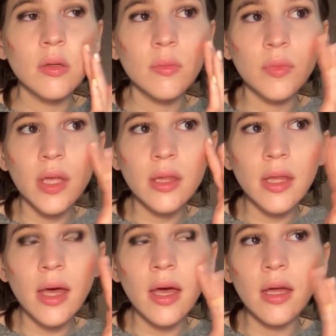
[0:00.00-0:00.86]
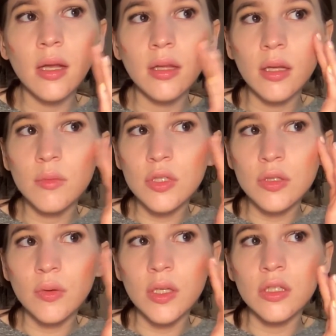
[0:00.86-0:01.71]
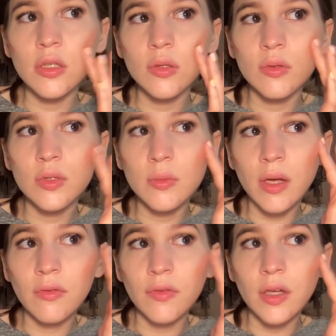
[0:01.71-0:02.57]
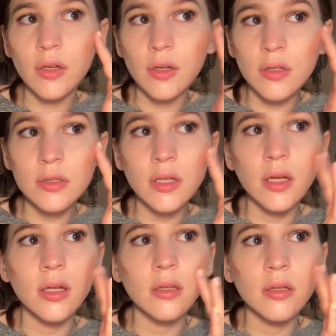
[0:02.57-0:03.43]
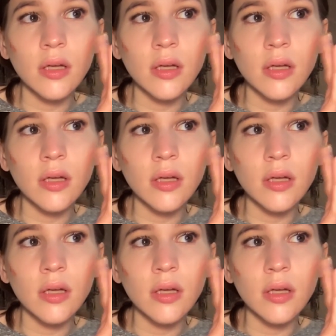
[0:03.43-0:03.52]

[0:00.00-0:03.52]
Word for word: blend that. And then I'm just going to use my fingers and